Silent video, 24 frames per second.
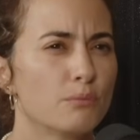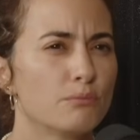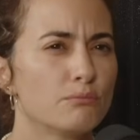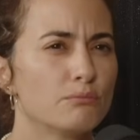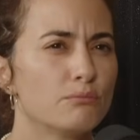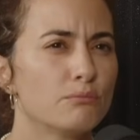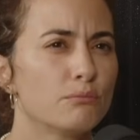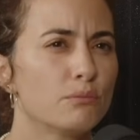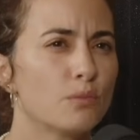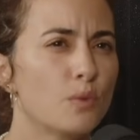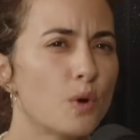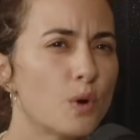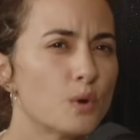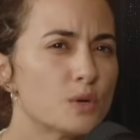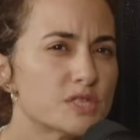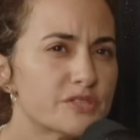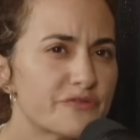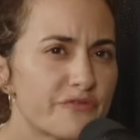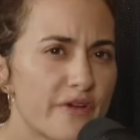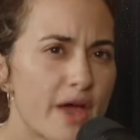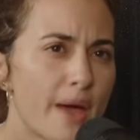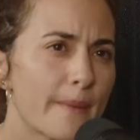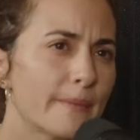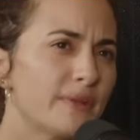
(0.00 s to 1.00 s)
most
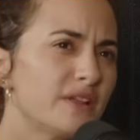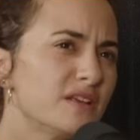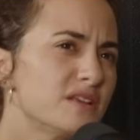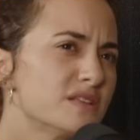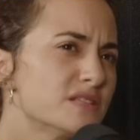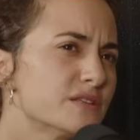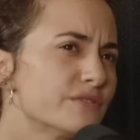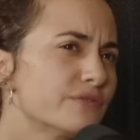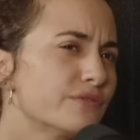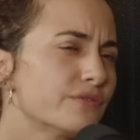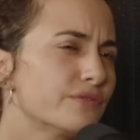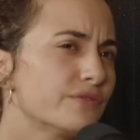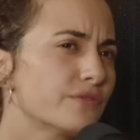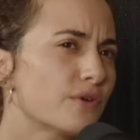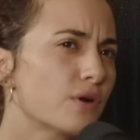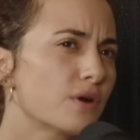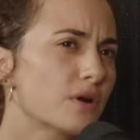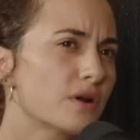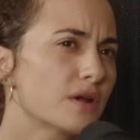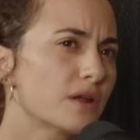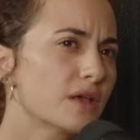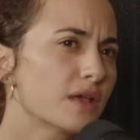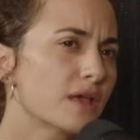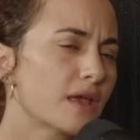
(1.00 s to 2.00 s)
families have
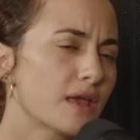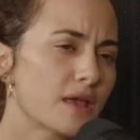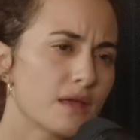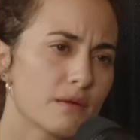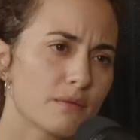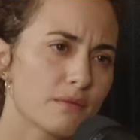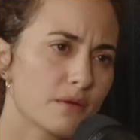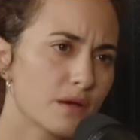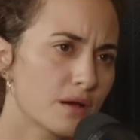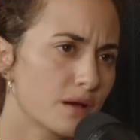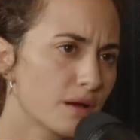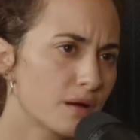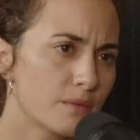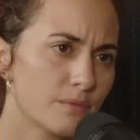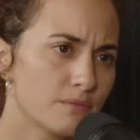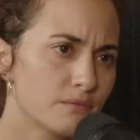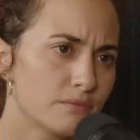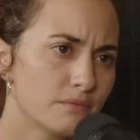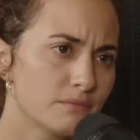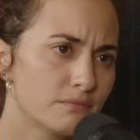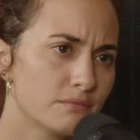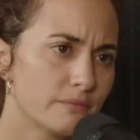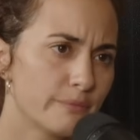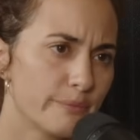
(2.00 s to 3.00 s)
already
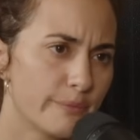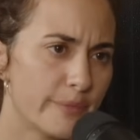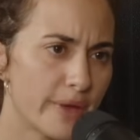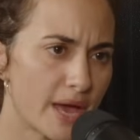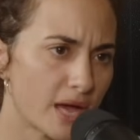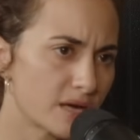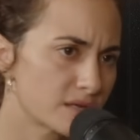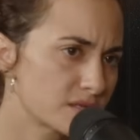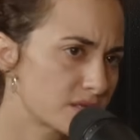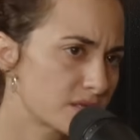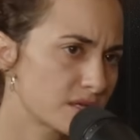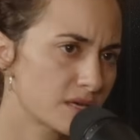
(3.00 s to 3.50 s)
come back to the